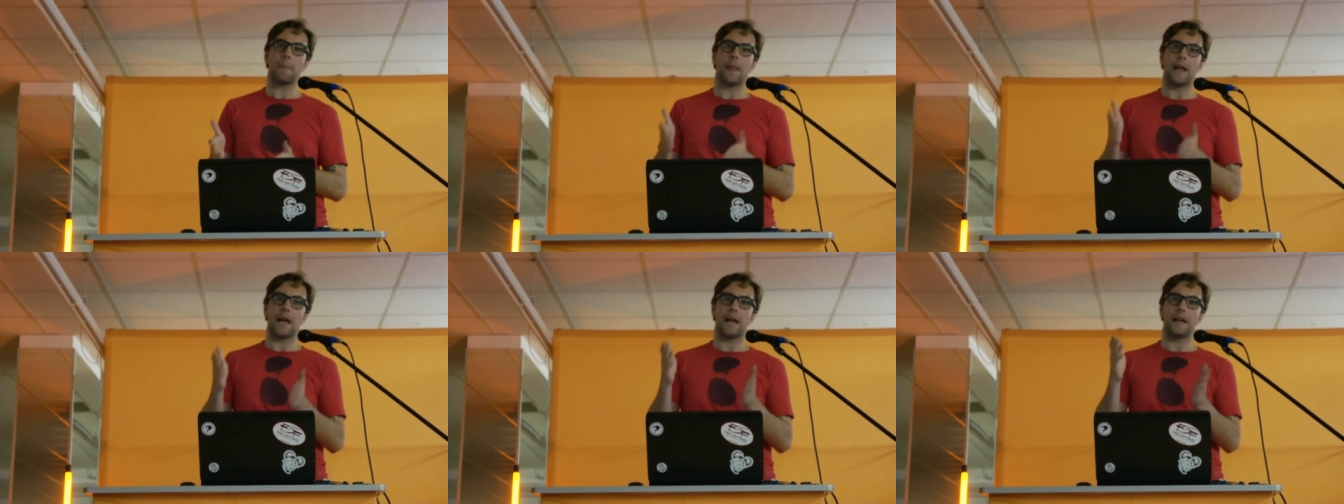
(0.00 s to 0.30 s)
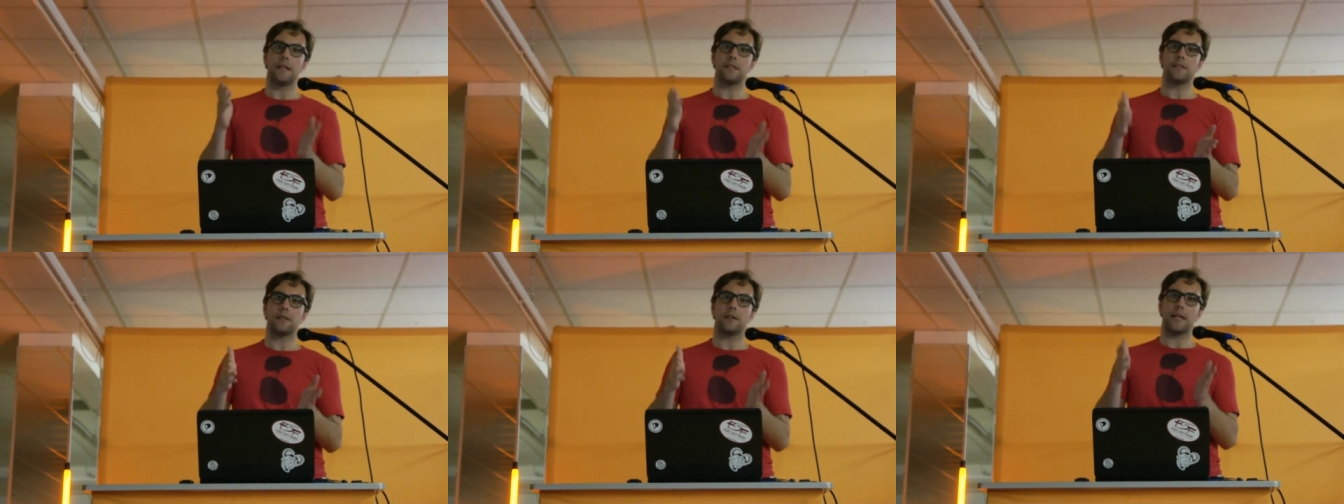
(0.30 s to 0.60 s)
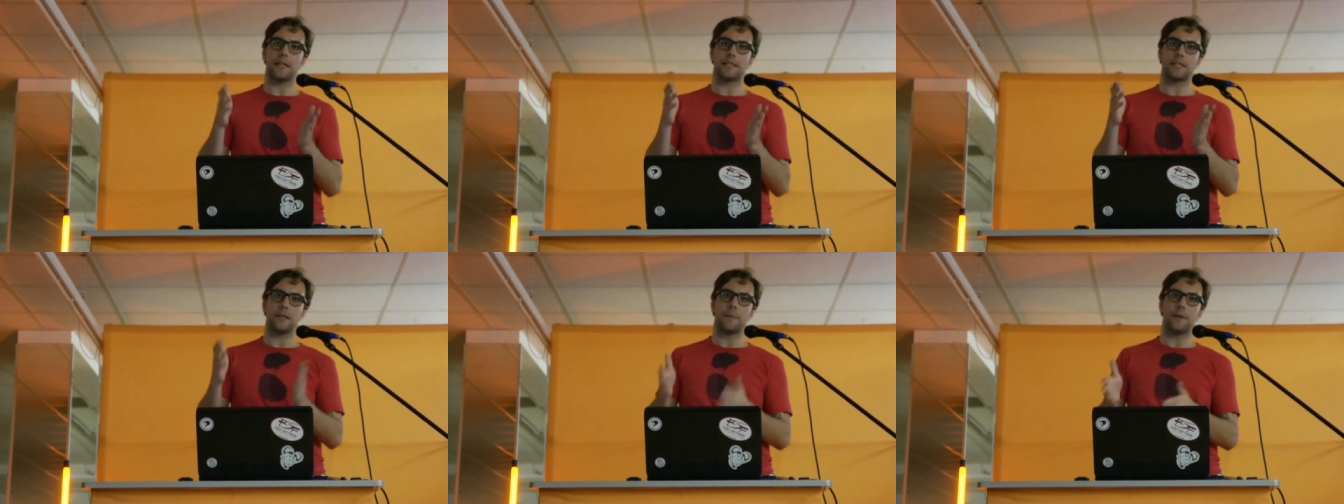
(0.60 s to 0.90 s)
and Intel
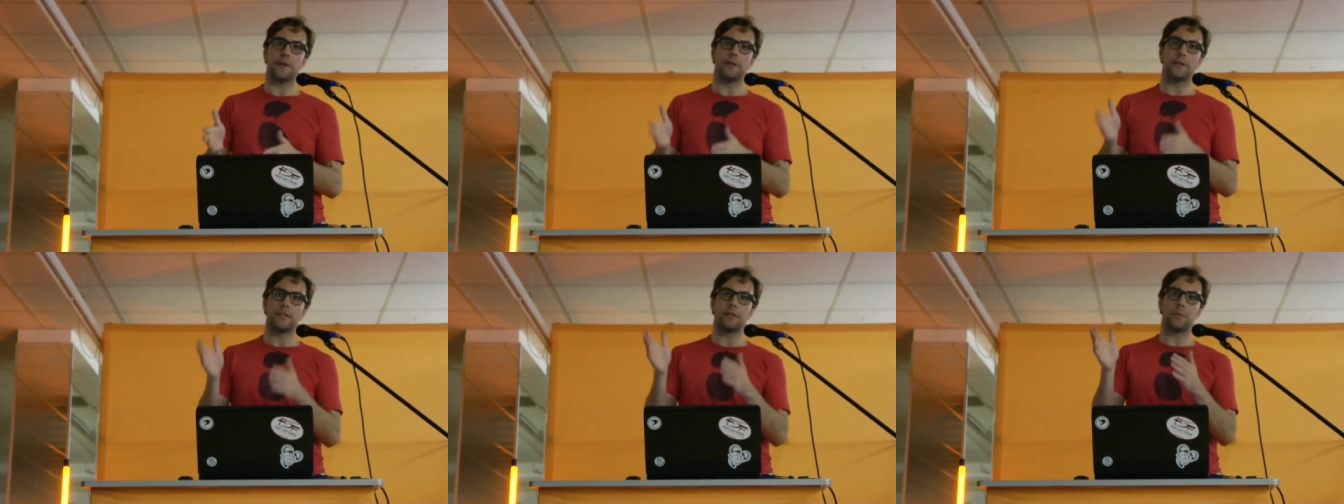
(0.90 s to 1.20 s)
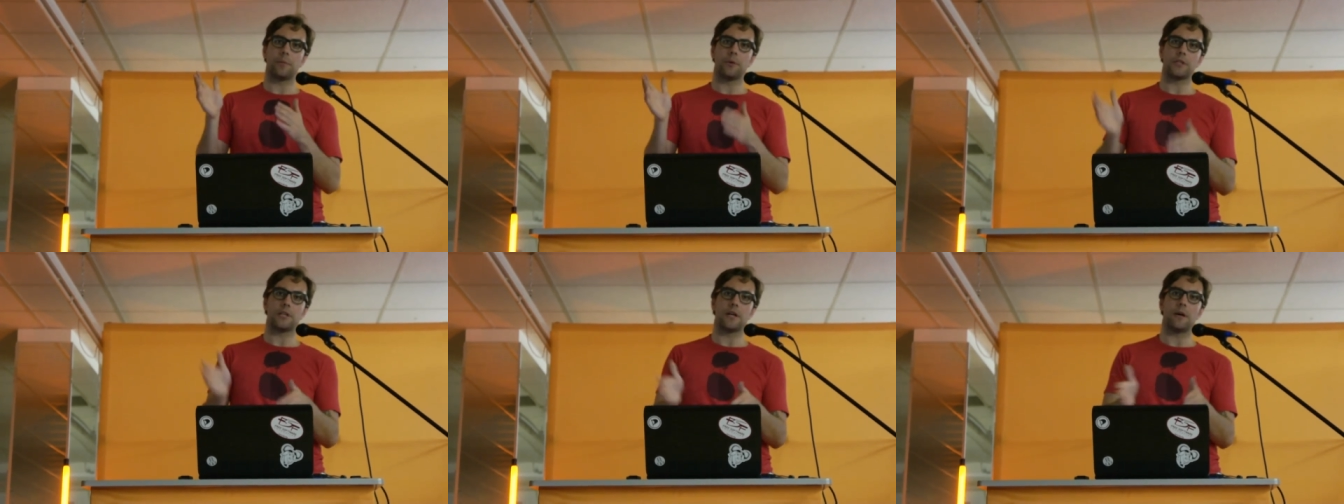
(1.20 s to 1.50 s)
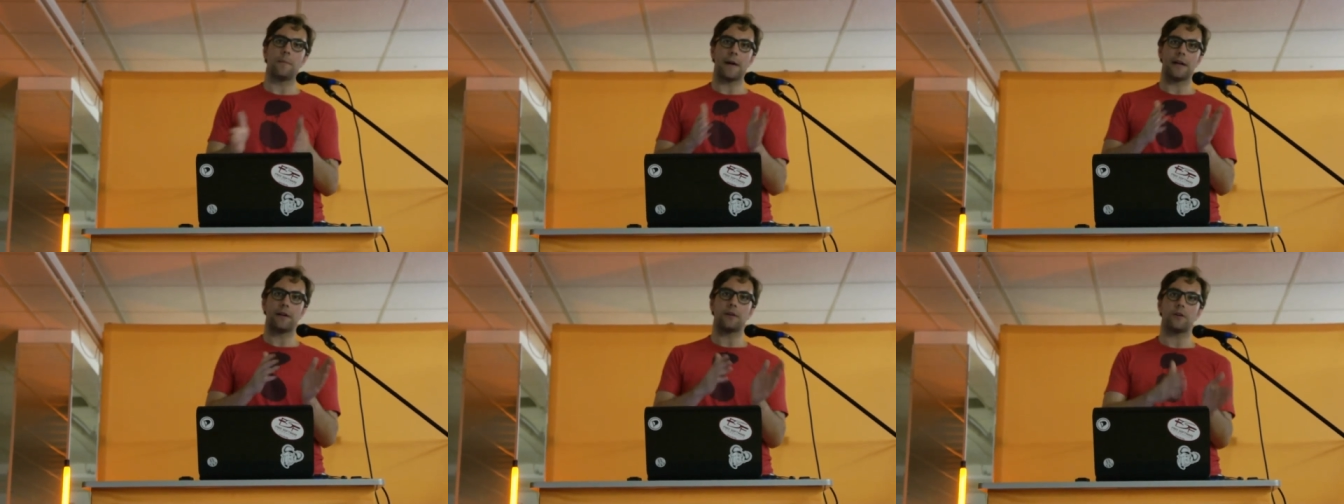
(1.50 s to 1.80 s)
has the ability to push out
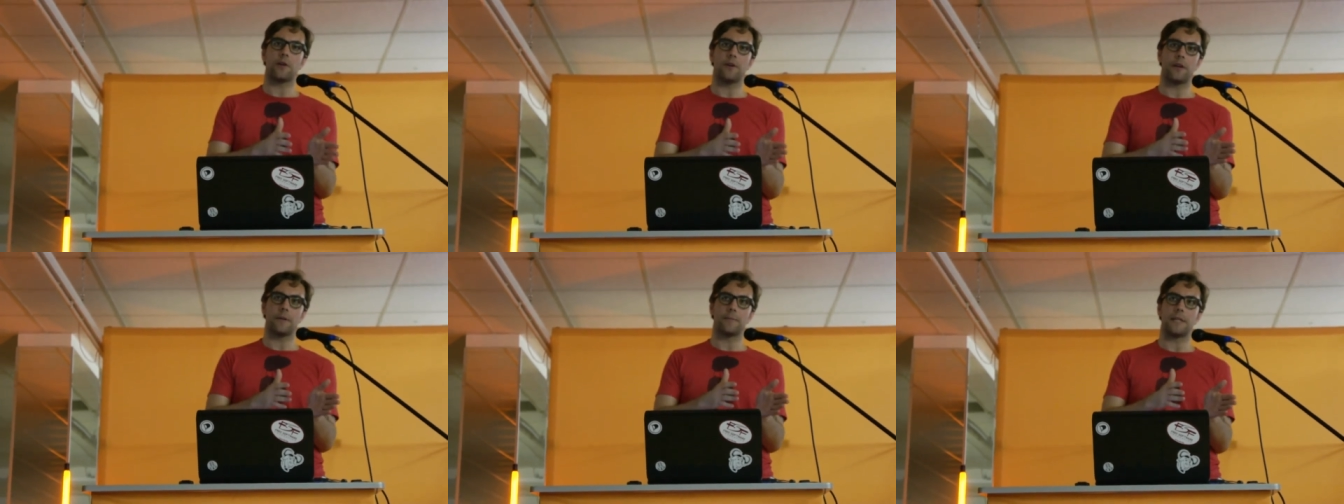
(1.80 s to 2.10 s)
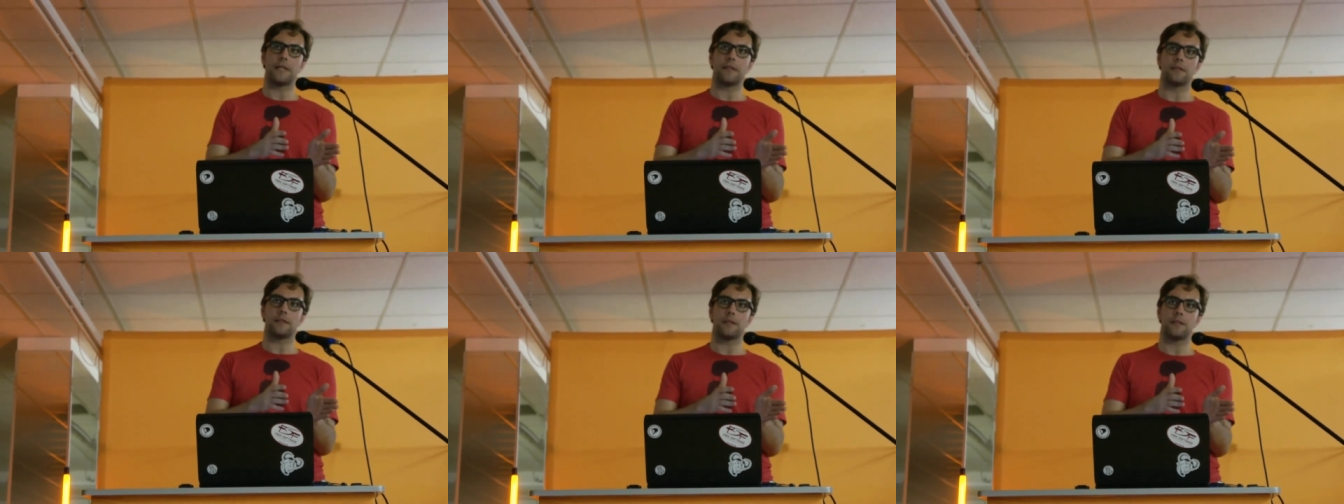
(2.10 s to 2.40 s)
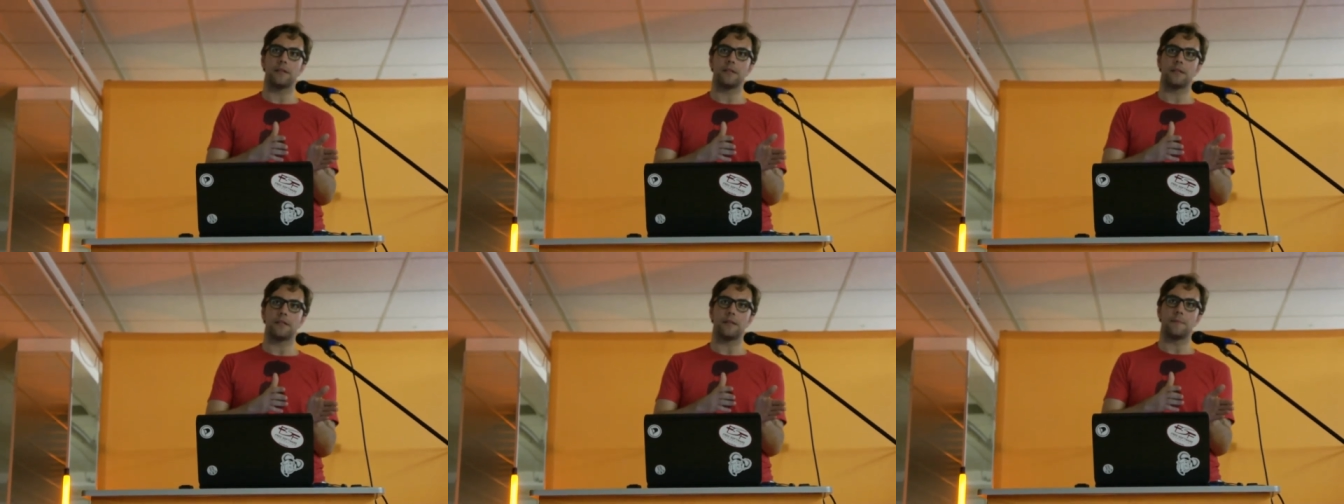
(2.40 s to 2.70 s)
microcode updates to
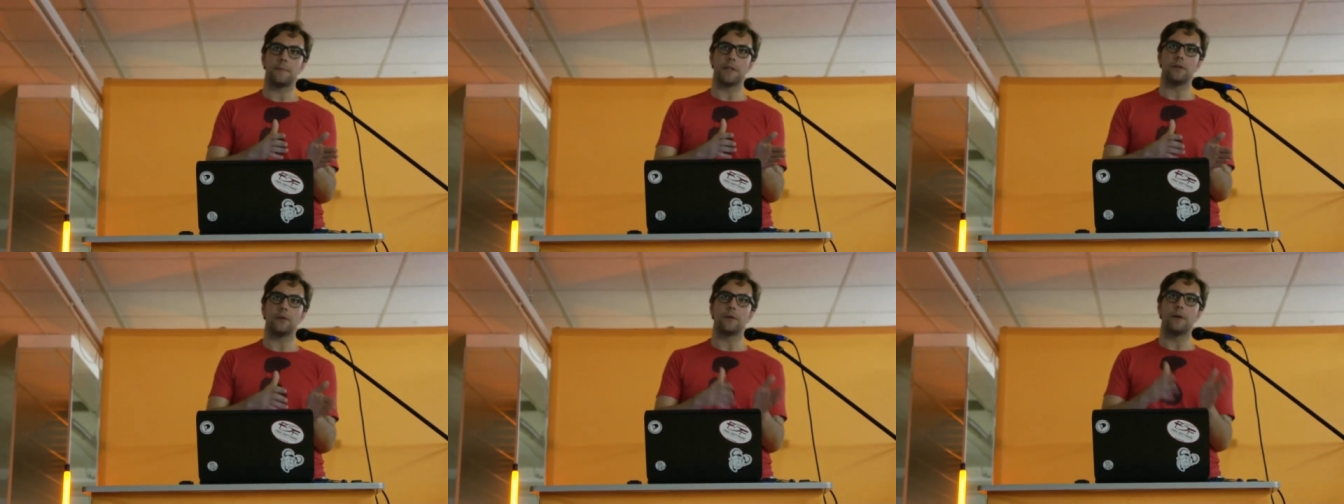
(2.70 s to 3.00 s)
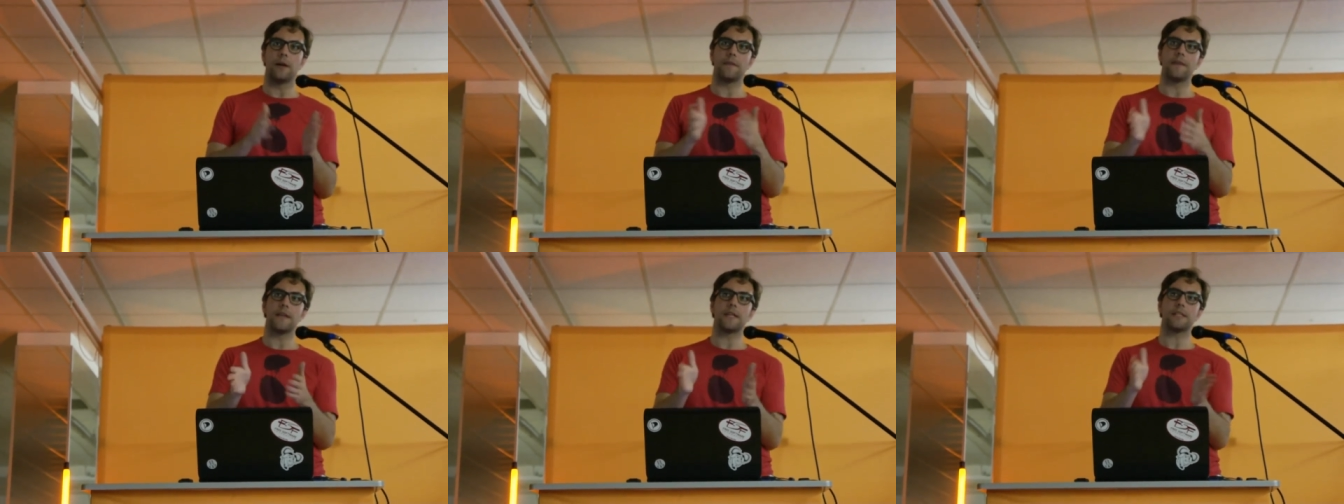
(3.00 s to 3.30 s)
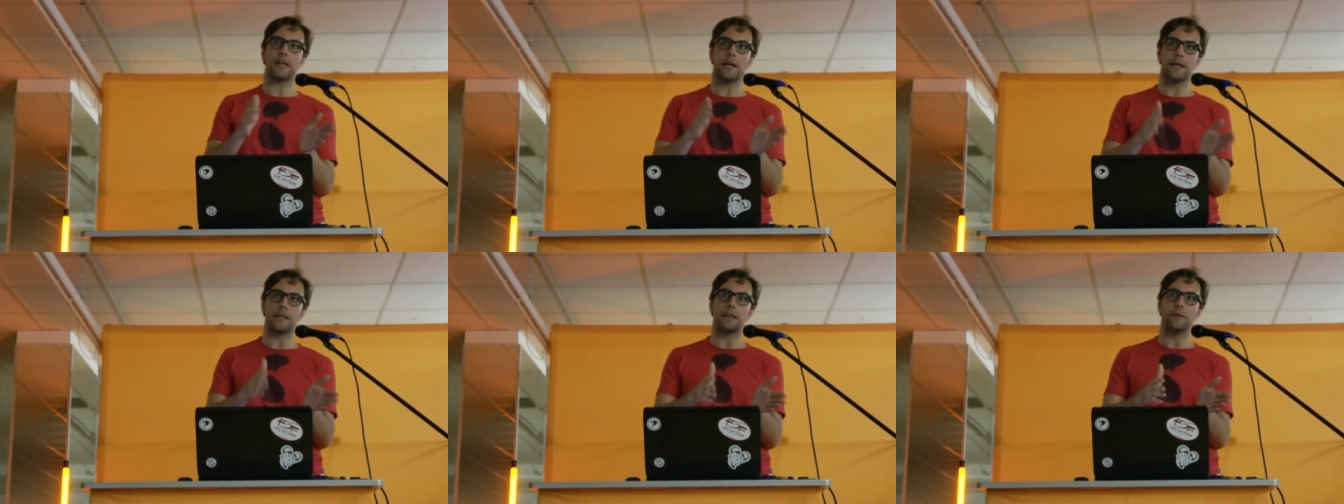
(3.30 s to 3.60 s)
the CPU, and they
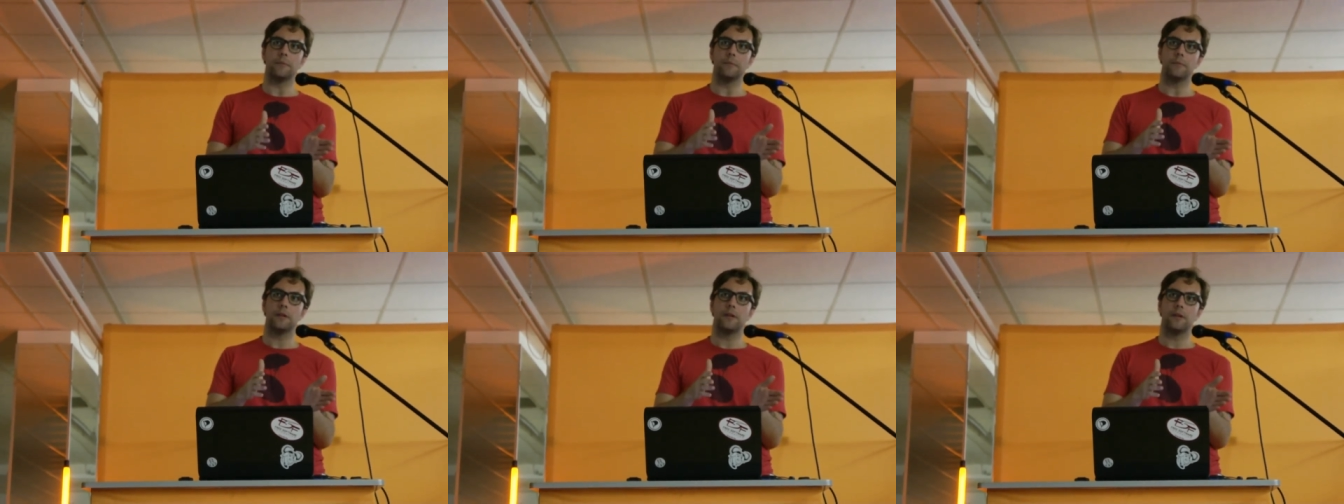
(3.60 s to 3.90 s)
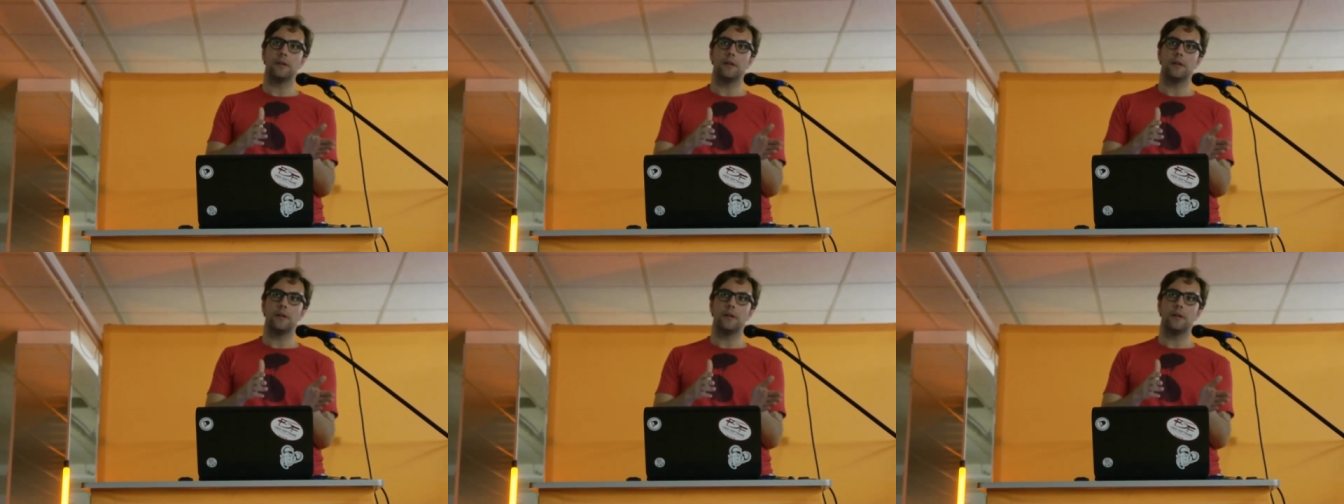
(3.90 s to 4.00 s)
sign them,